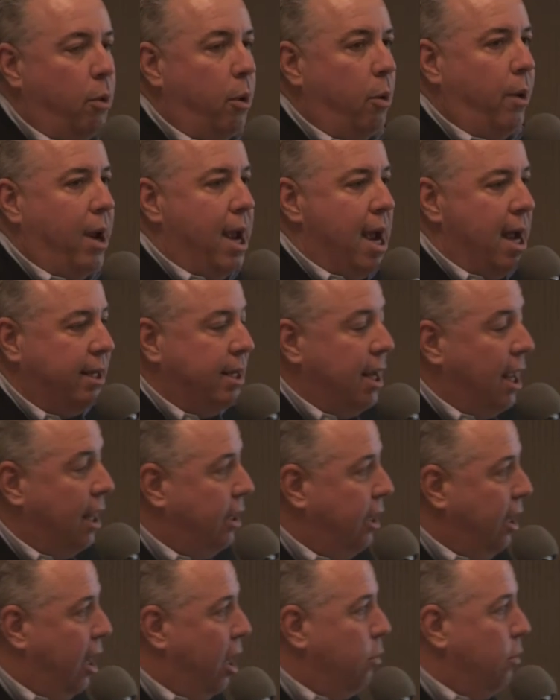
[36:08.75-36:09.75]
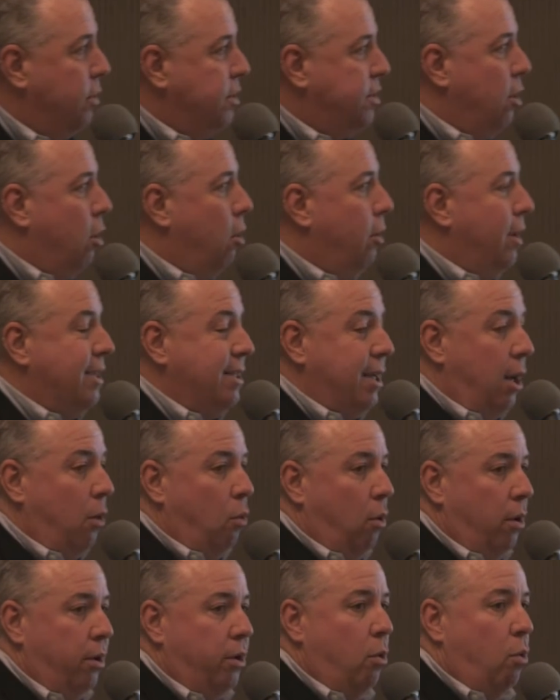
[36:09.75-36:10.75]
we react that, the end result is a
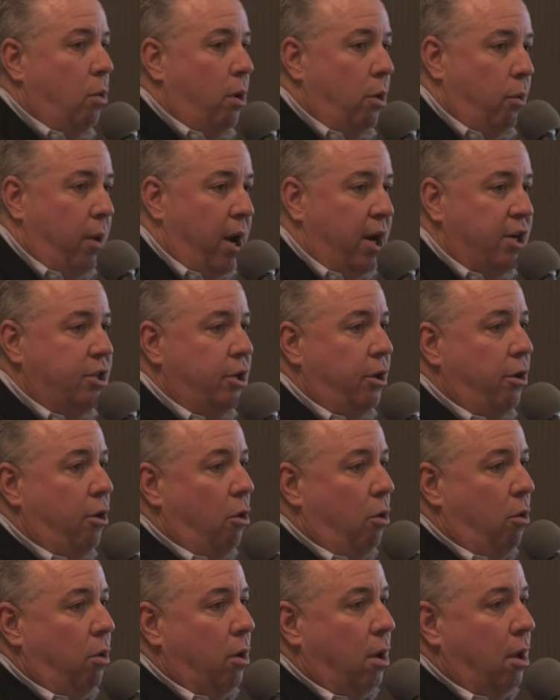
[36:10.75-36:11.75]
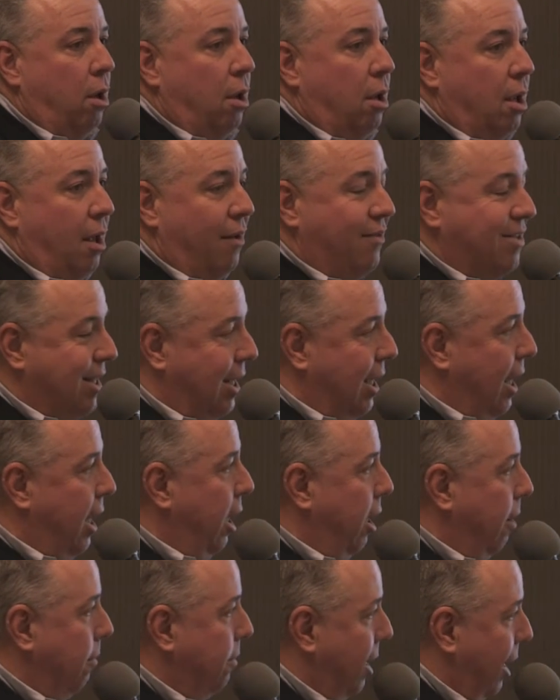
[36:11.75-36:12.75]
one-to-one ratio of
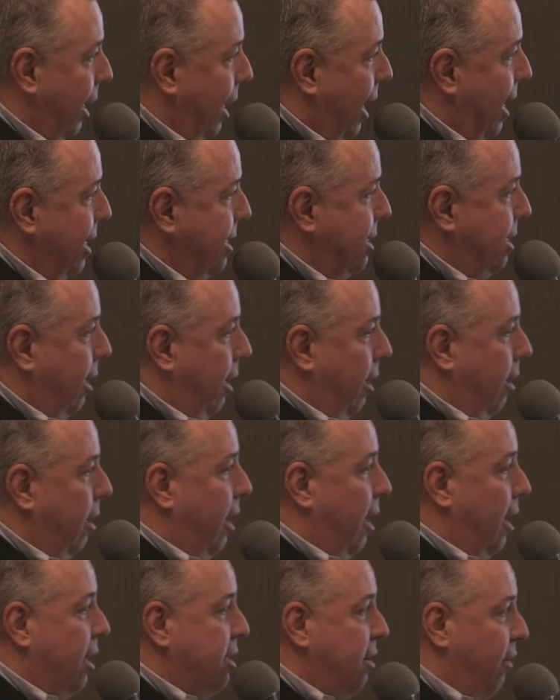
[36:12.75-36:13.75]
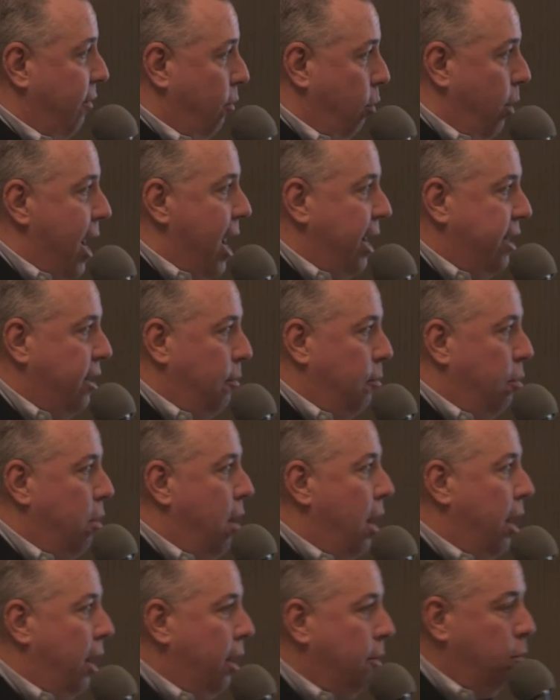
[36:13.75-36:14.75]
selenium to glycine. It is a reactive
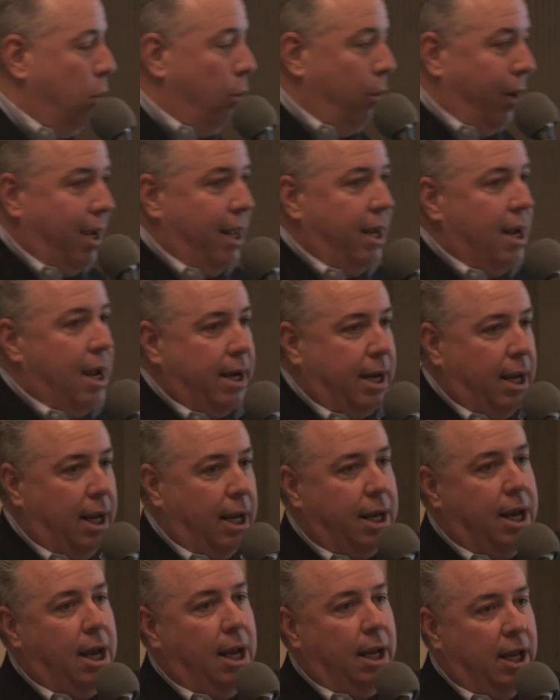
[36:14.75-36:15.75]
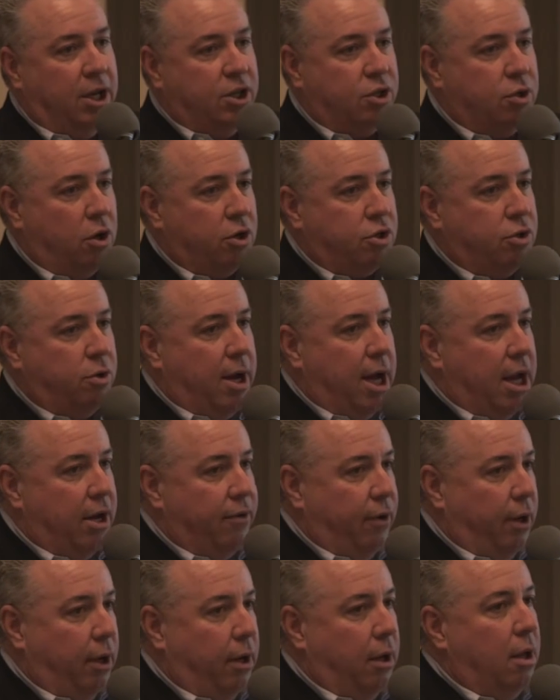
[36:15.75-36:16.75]
product, but we cannot get a chelate structure out of
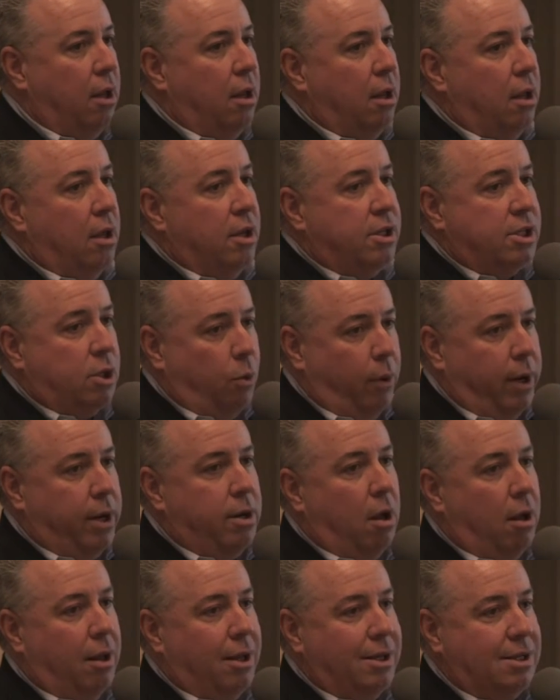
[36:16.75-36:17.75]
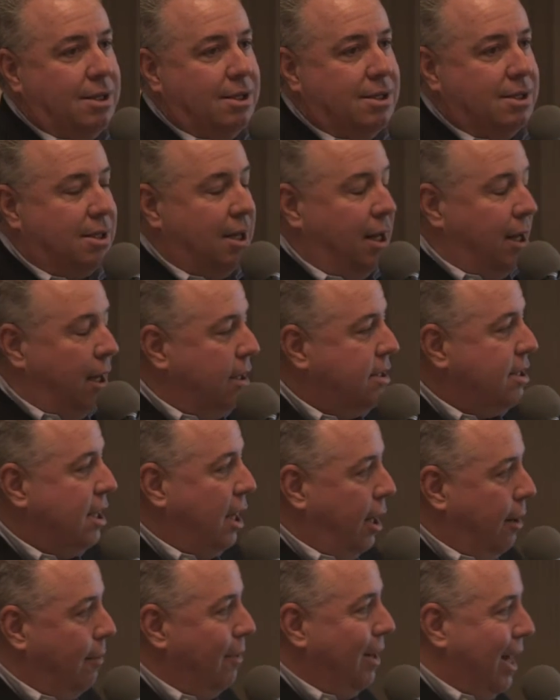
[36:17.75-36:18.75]
it, so we call it
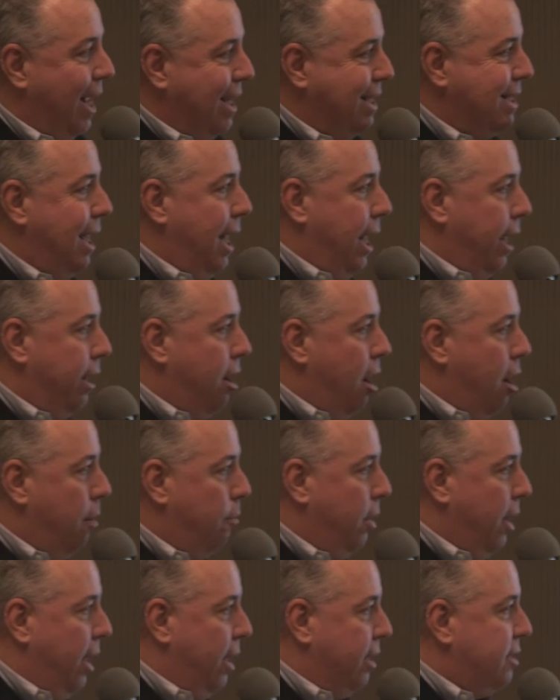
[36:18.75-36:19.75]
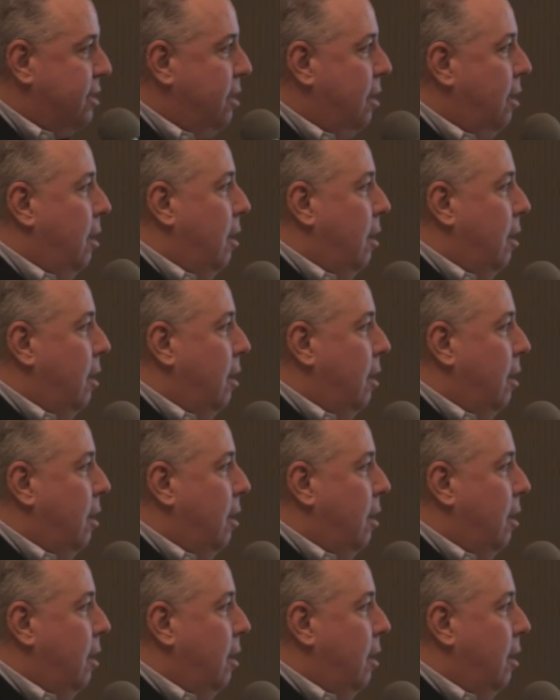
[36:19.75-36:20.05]
selenium glycinate complex.